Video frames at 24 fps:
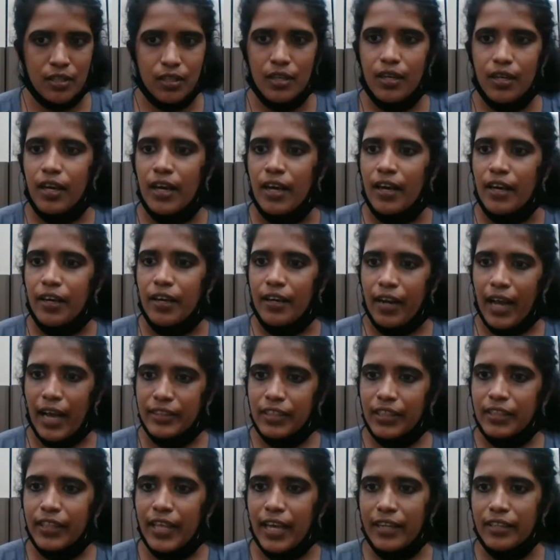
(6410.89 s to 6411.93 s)
Rather
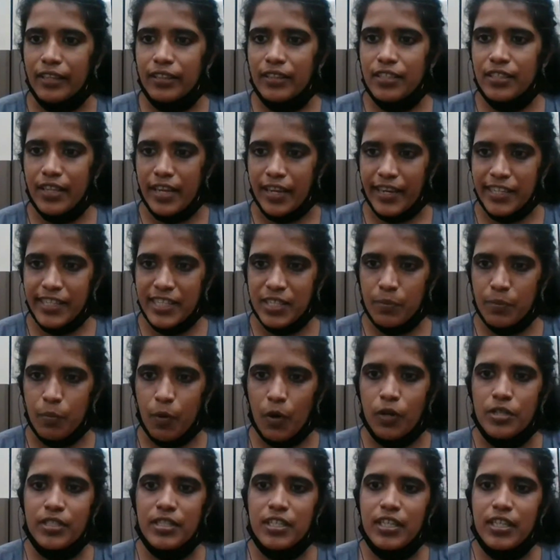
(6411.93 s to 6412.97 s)
than the
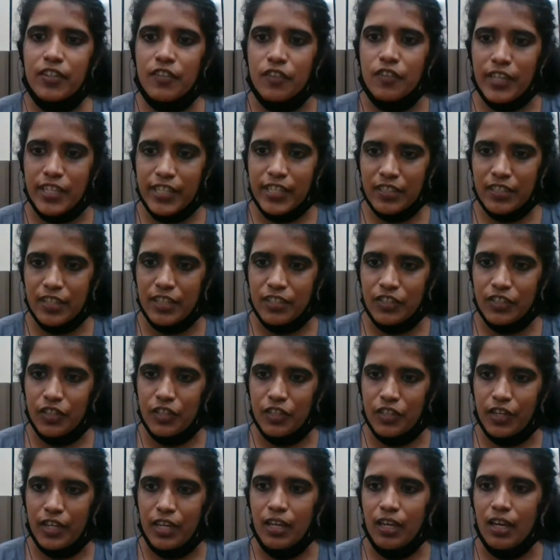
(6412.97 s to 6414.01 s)
state-sponsored restructuring,
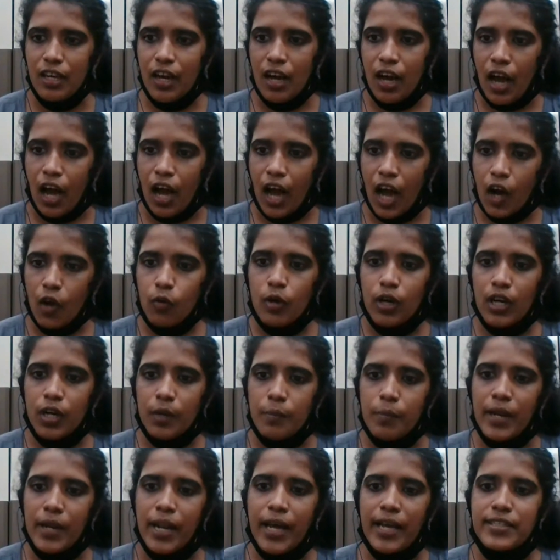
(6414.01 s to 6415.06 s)
how
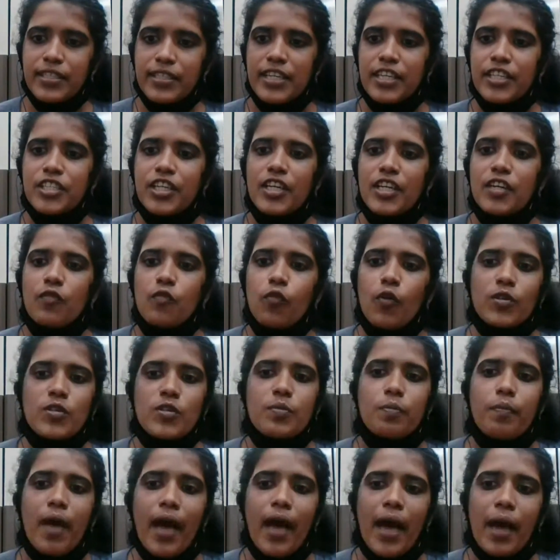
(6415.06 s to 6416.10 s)
urbanization was
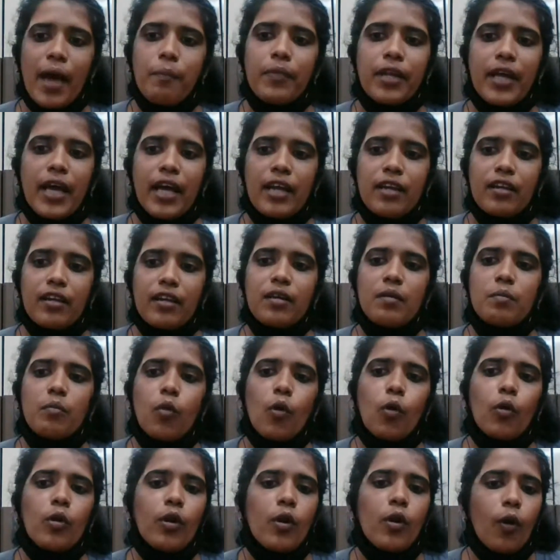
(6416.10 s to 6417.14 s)
mapped at a more
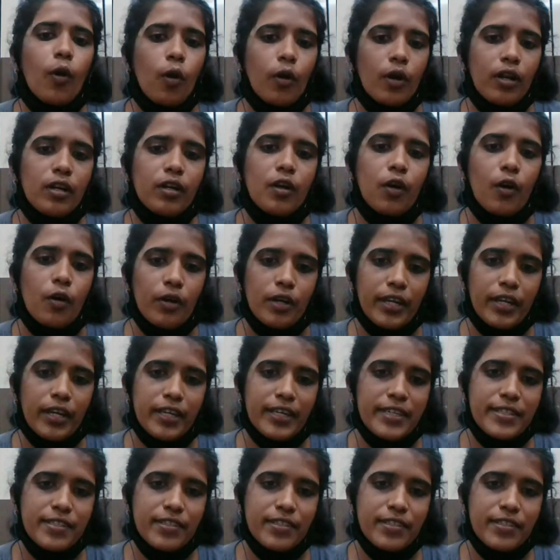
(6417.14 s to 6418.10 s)
local context?